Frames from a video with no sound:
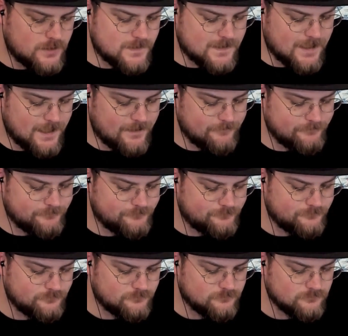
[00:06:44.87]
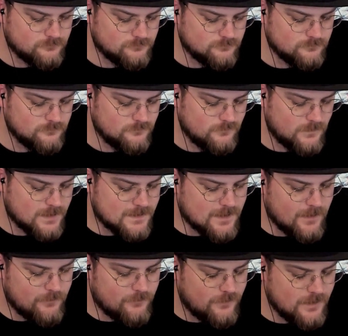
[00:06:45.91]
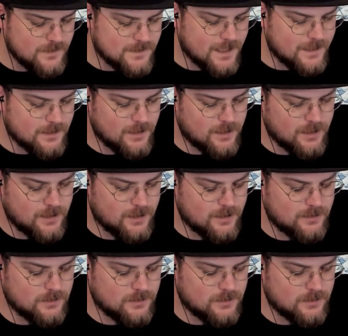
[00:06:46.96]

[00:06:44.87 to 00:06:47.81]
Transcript: to say. Because it feels like the